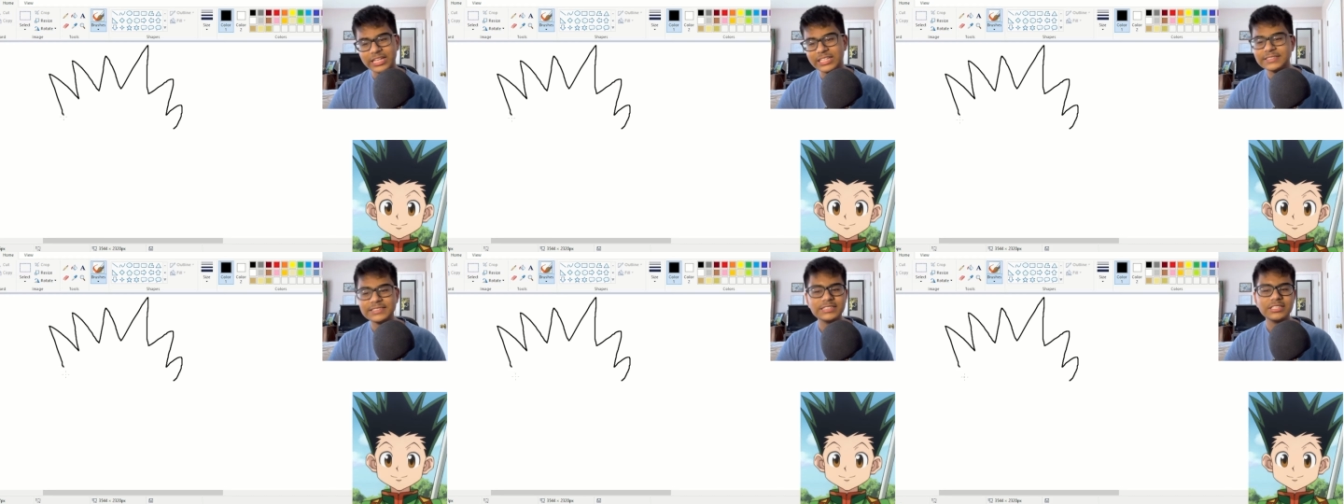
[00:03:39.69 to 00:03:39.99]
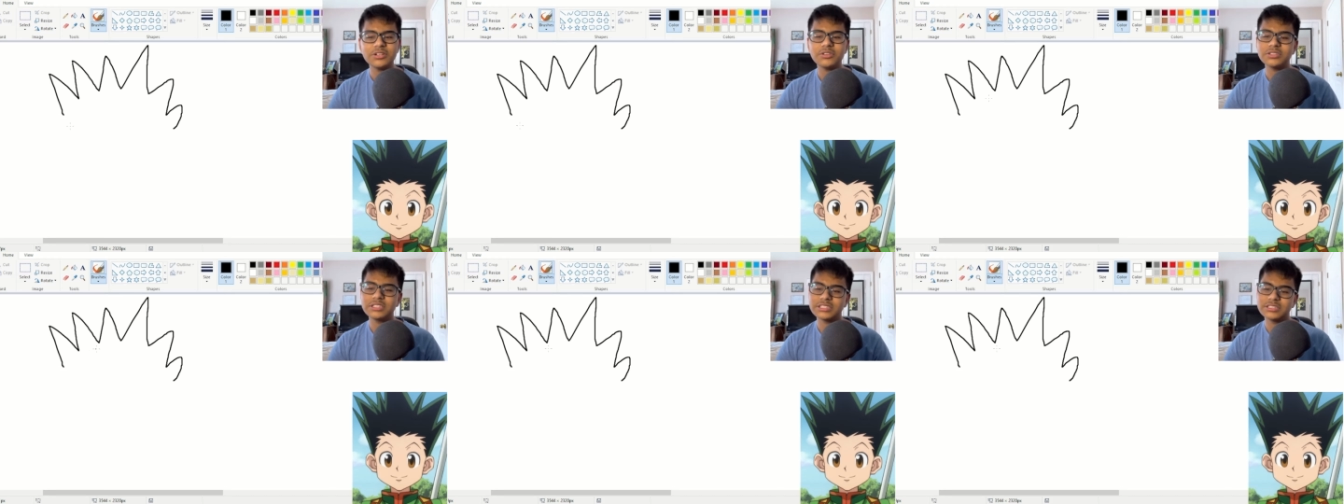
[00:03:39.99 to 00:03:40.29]
It
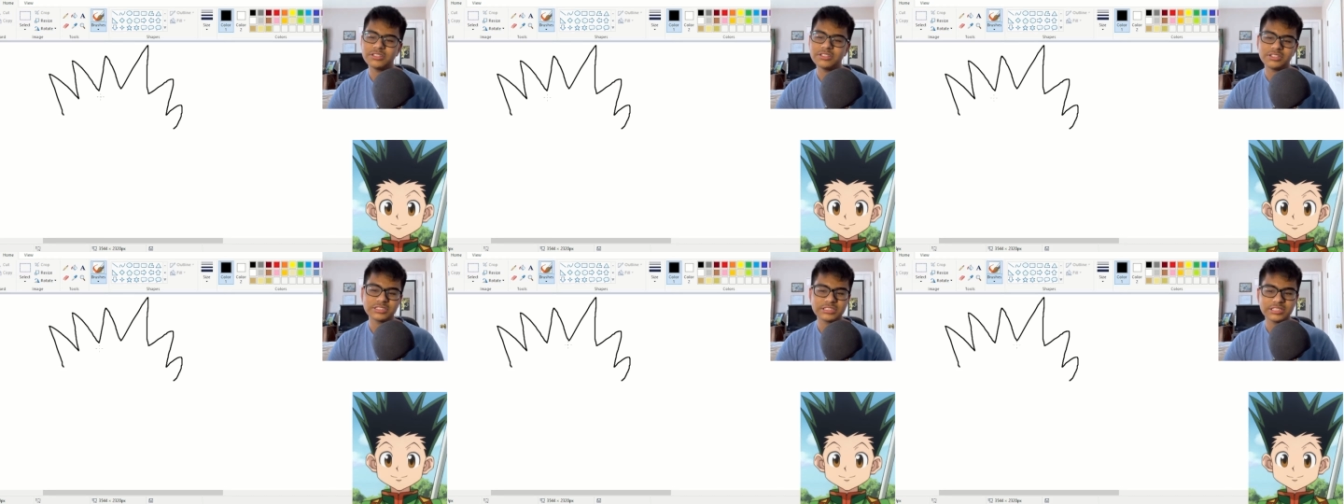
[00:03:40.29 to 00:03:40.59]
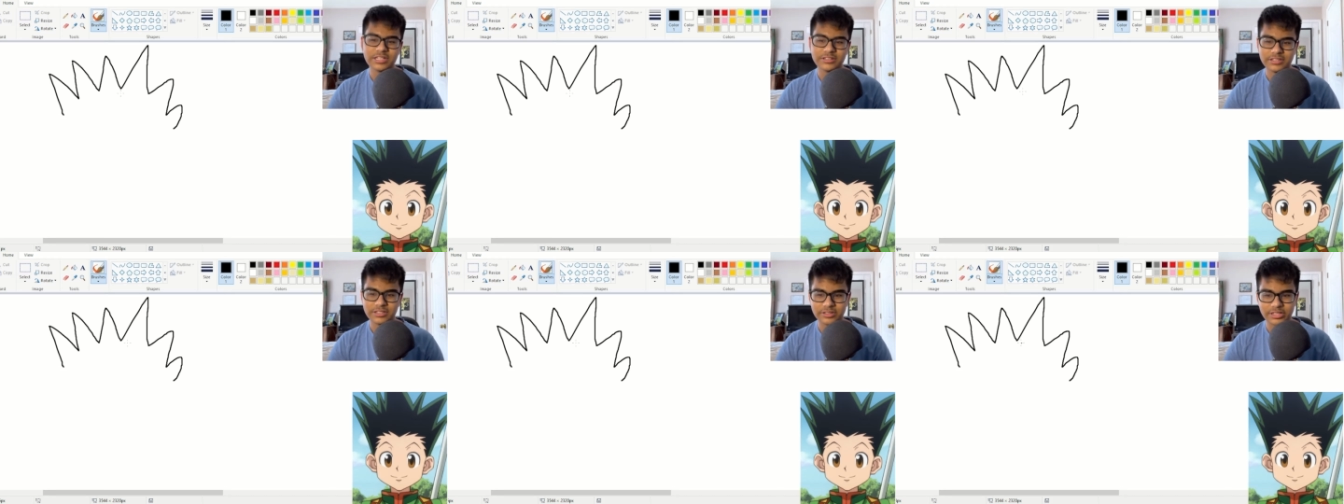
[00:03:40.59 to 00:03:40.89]
still looks
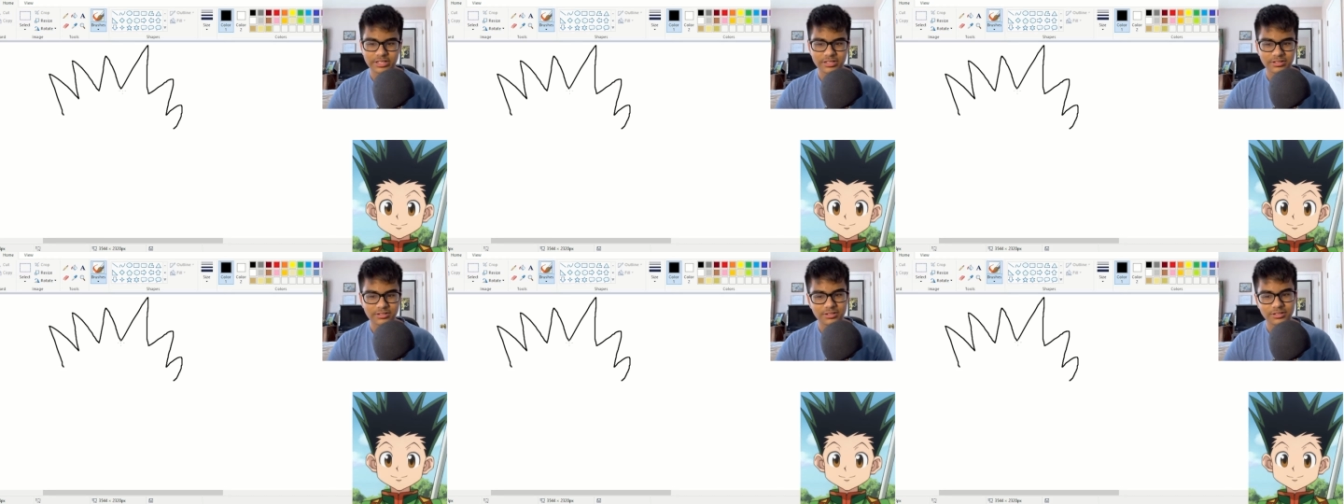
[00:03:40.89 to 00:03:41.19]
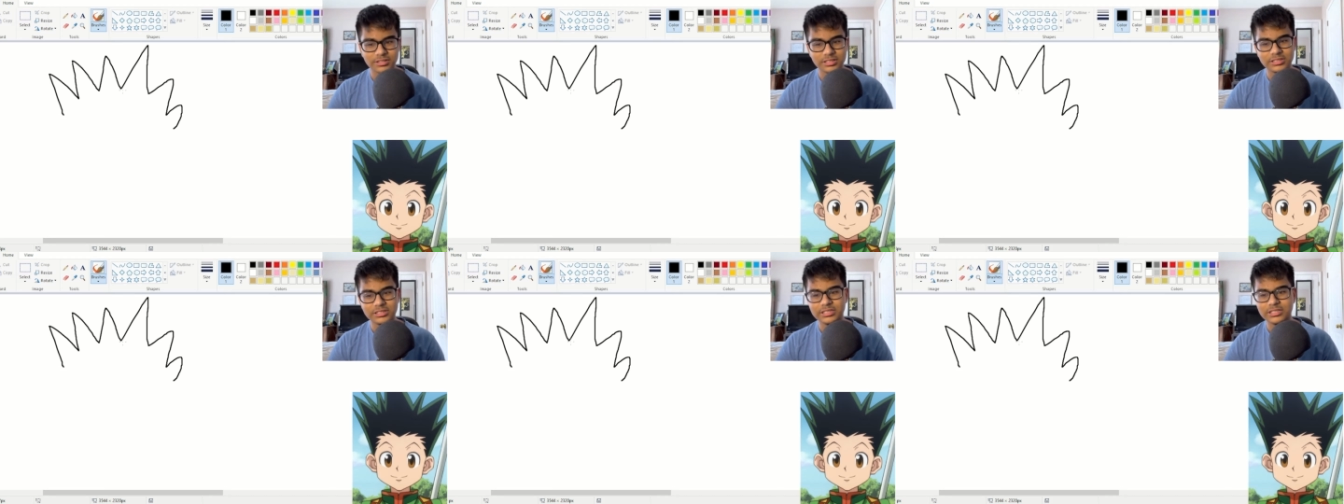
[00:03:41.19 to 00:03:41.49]
nothing like
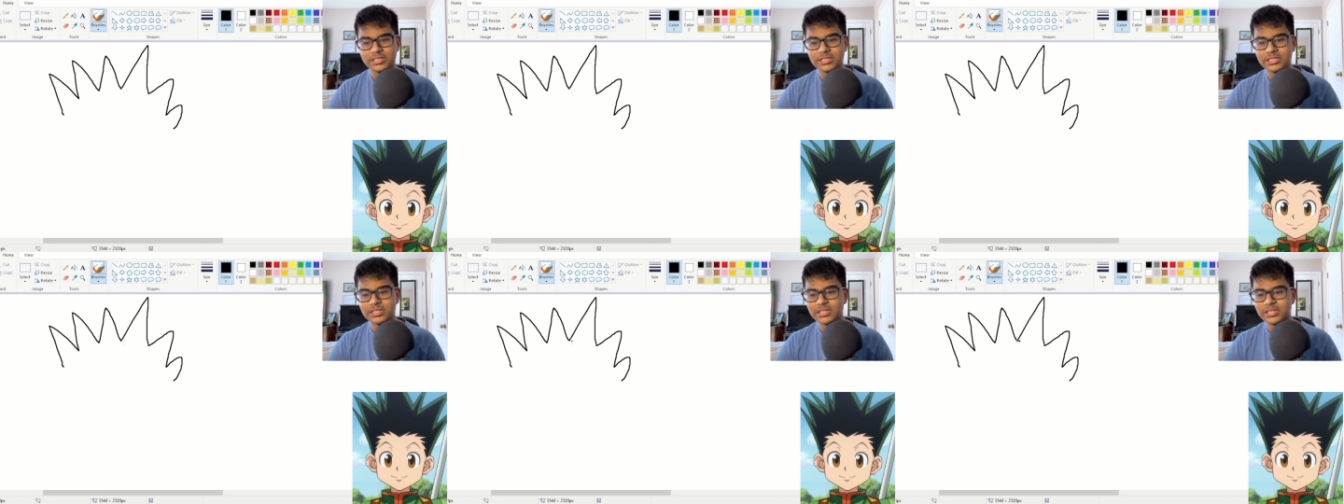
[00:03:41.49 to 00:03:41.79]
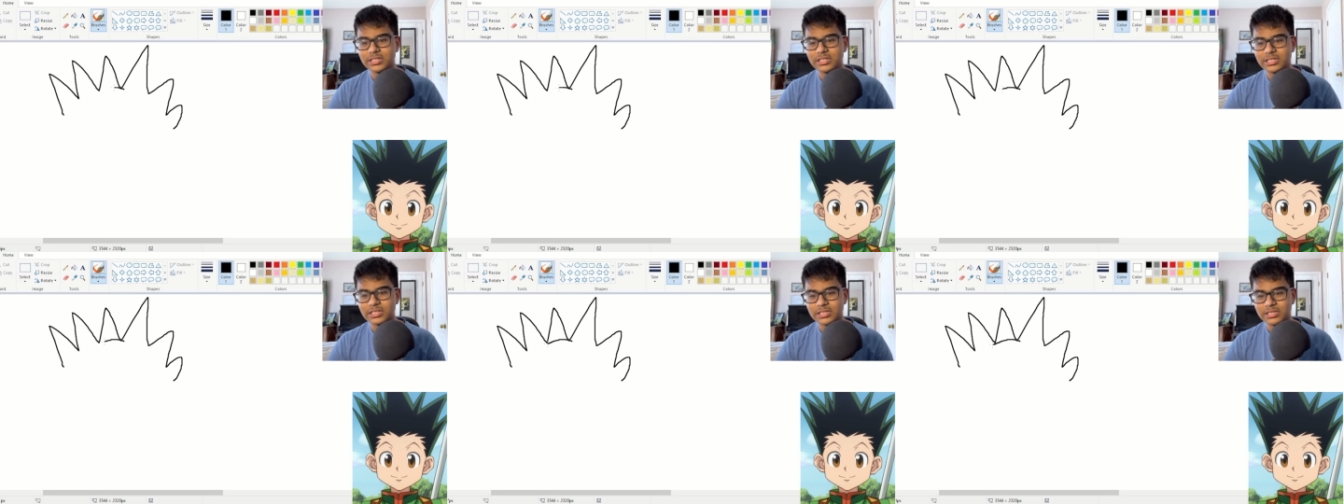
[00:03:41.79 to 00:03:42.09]
Gon.
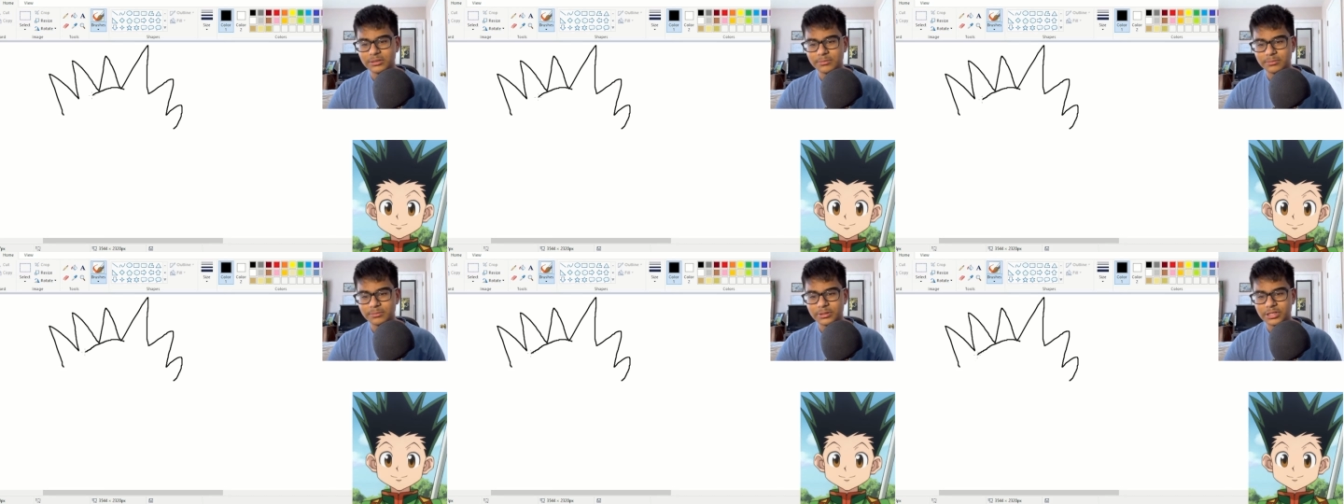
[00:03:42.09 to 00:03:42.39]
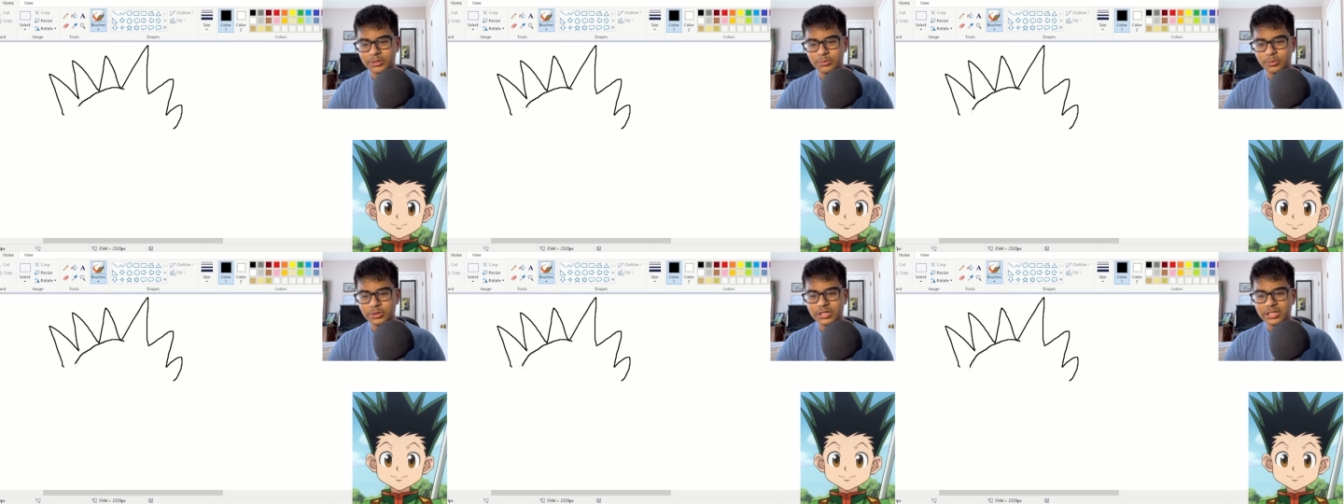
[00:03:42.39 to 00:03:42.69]

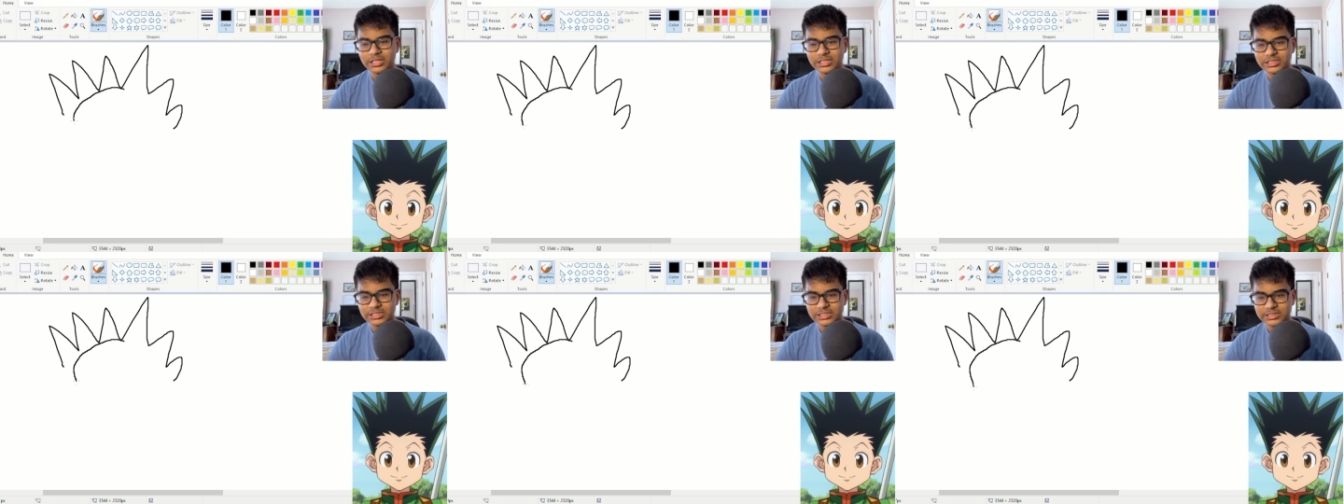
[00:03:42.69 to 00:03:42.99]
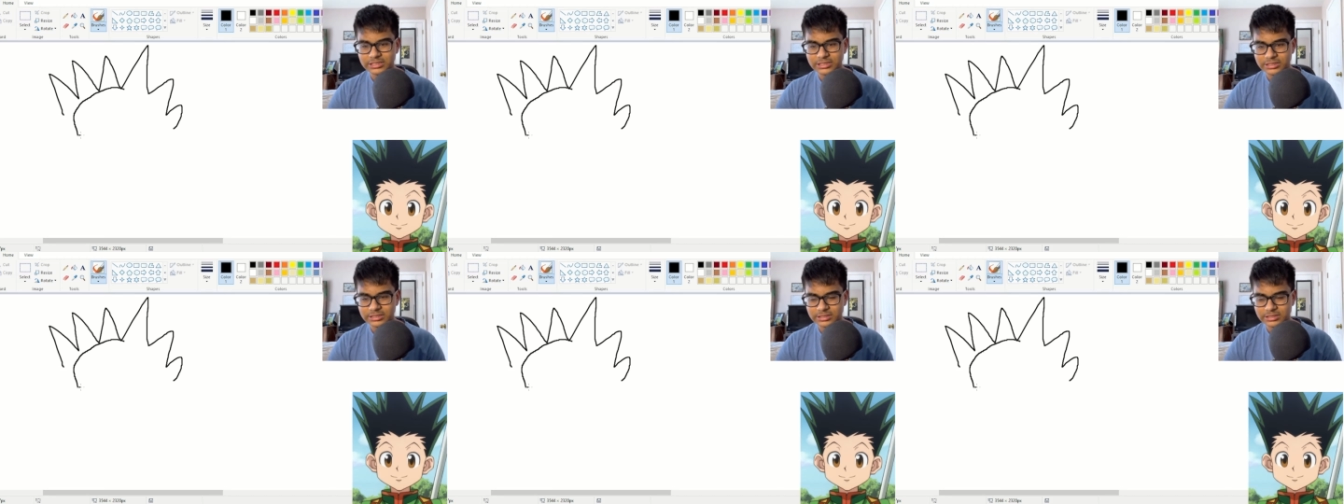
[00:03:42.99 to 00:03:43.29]
But we can
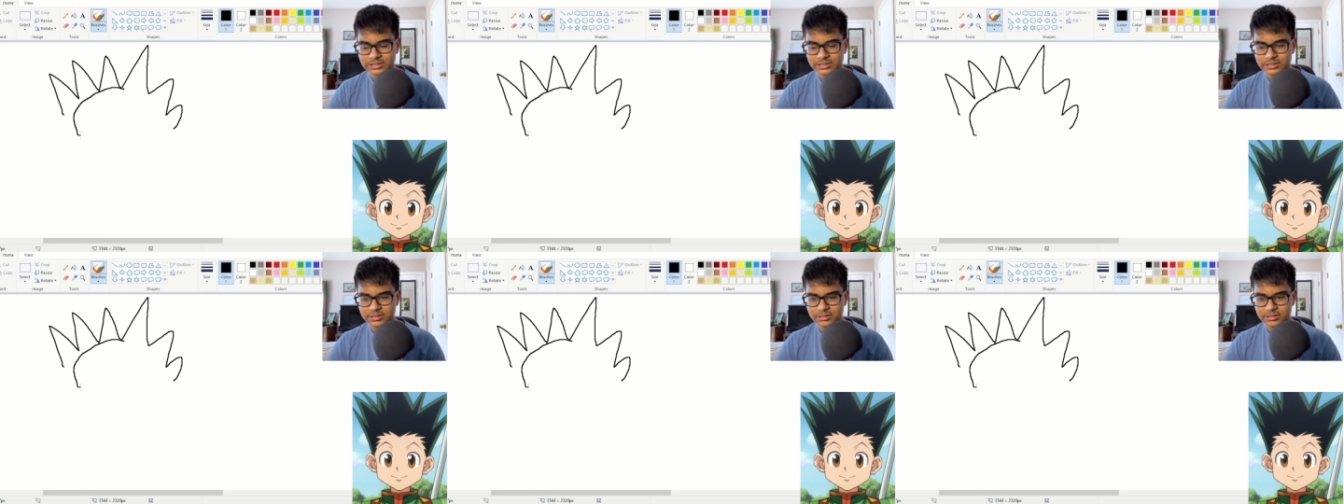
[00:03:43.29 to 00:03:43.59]
just